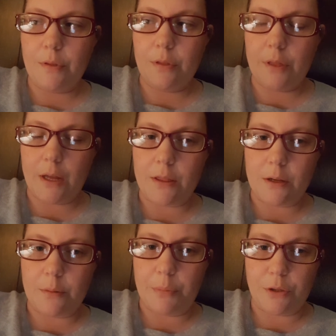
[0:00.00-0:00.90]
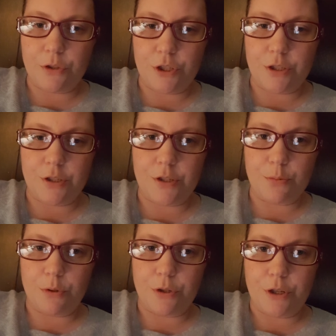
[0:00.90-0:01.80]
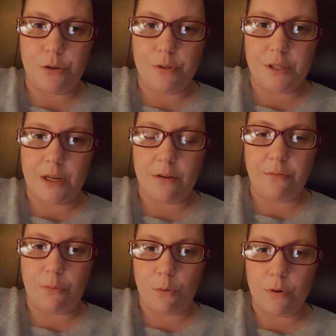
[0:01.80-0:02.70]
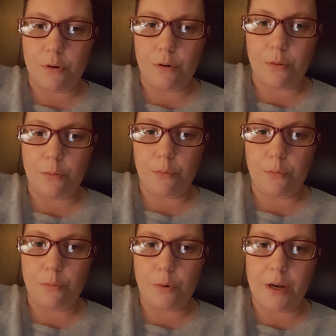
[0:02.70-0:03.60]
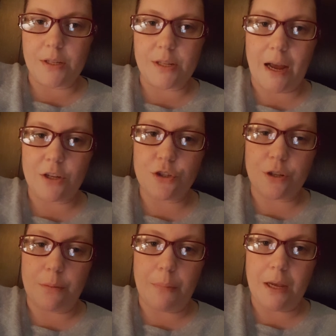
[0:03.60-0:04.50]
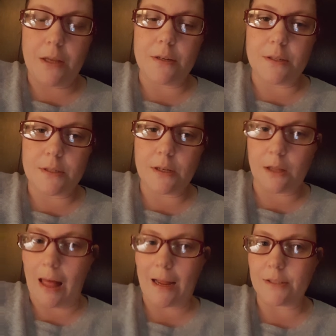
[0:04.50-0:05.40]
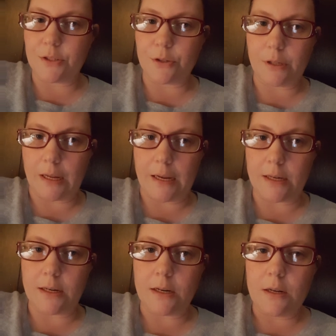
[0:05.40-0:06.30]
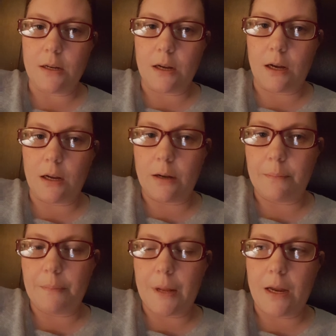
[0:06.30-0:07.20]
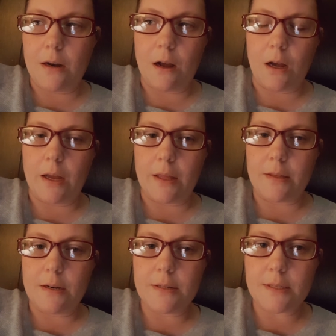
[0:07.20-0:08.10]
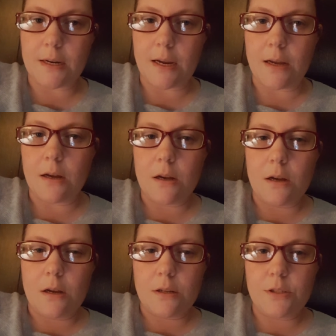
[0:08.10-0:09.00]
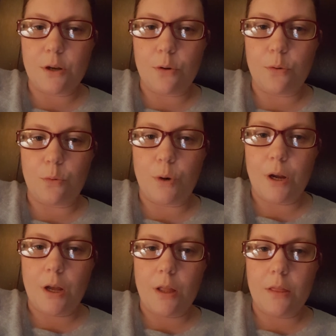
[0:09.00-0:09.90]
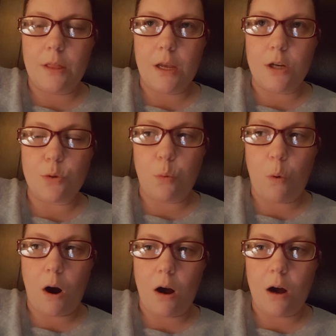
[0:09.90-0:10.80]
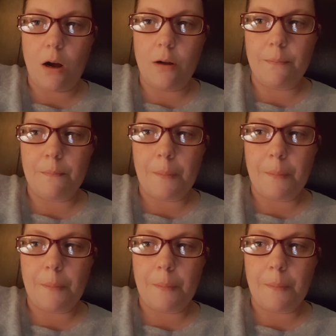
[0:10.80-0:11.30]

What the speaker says: the Belgians were using for race actually means class or clan and not ethnicity. So the Twa